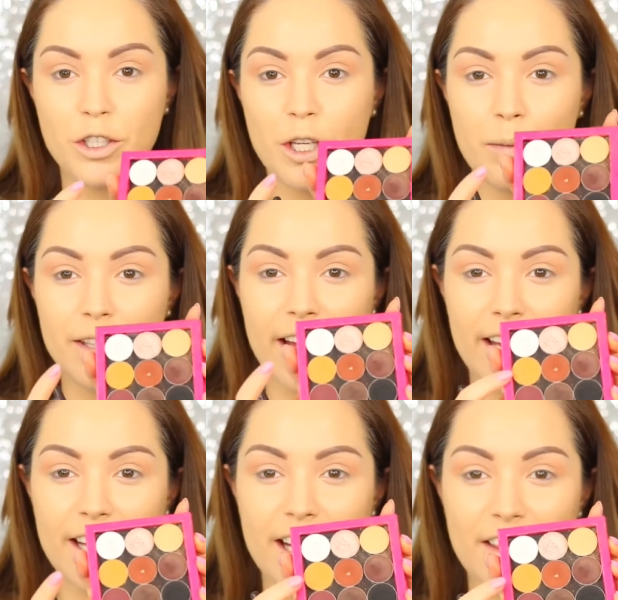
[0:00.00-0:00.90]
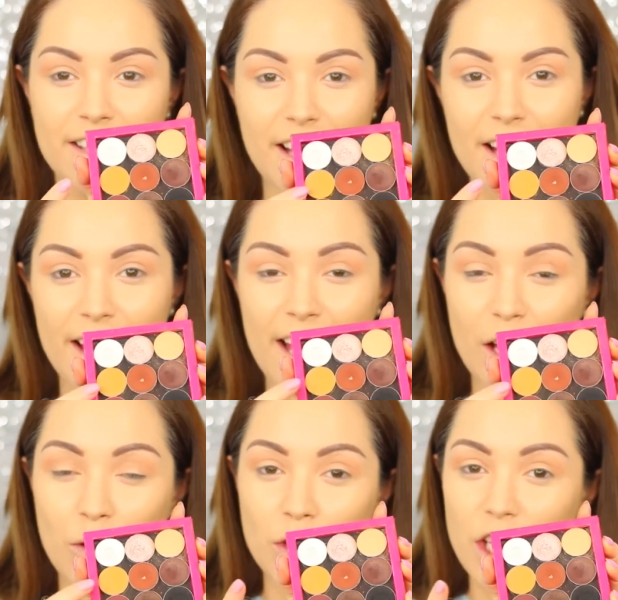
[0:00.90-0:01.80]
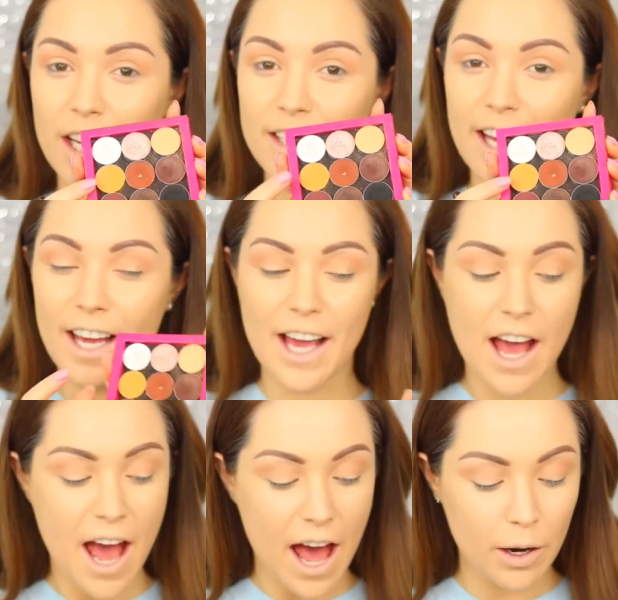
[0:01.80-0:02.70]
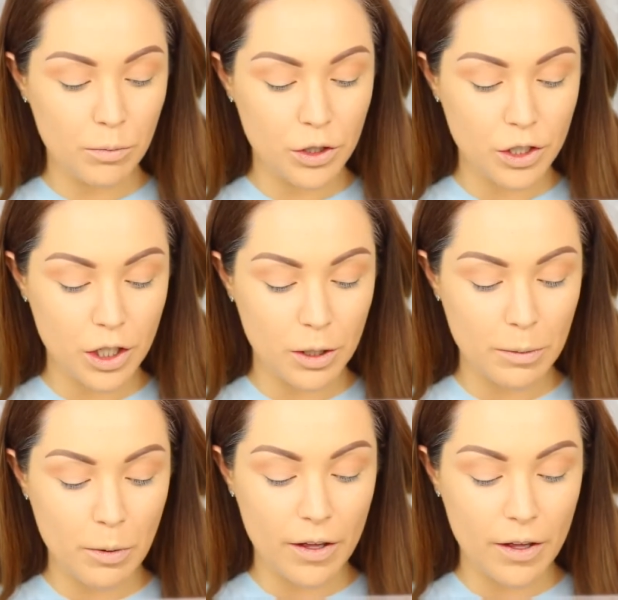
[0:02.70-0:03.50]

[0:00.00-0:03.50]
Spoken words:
I'm just going to be taking this colour here called Chickadee, and I'm just going to be